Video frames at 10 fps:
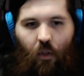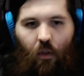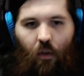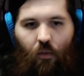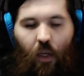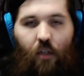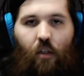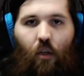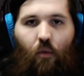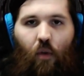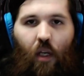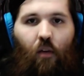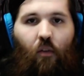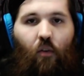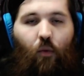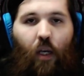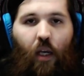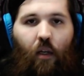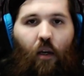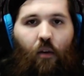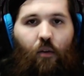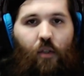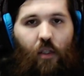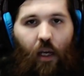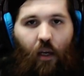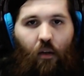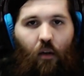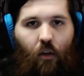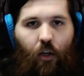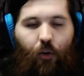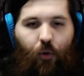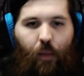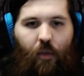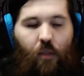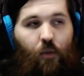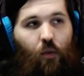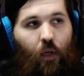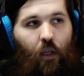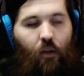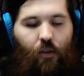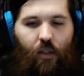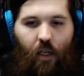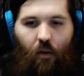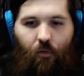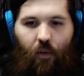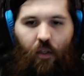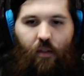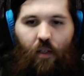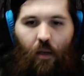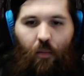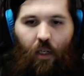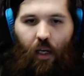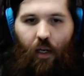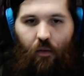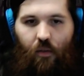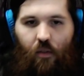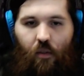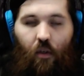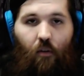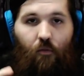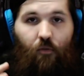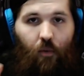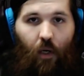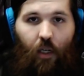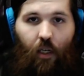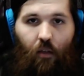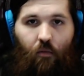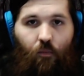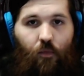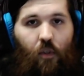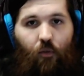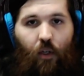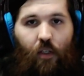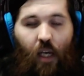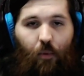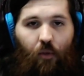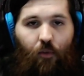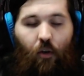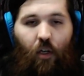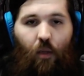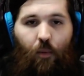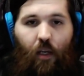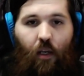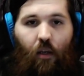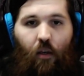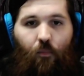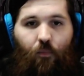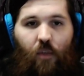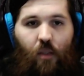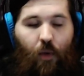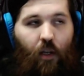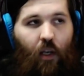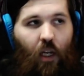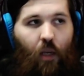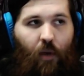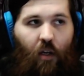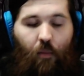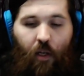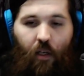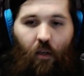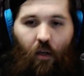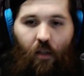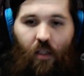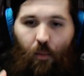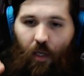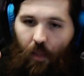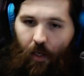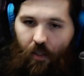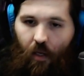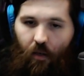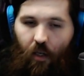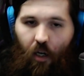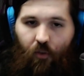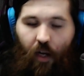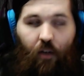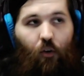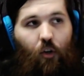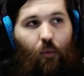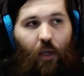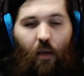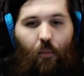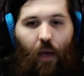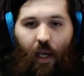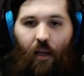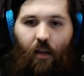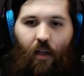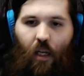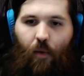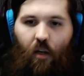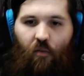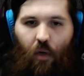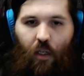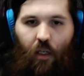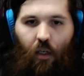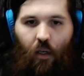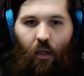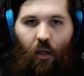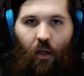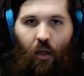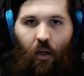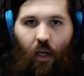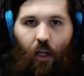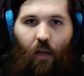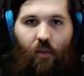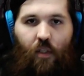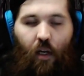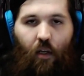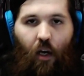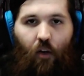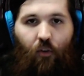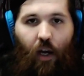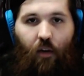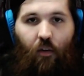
Things that you need to read and understand are agreements between yourself and somebody else for money. So, for example, if you're going to be spending any amount of money on somebody and they make you sign a contract, or you're being paid any amount of money and you have to sign a contract,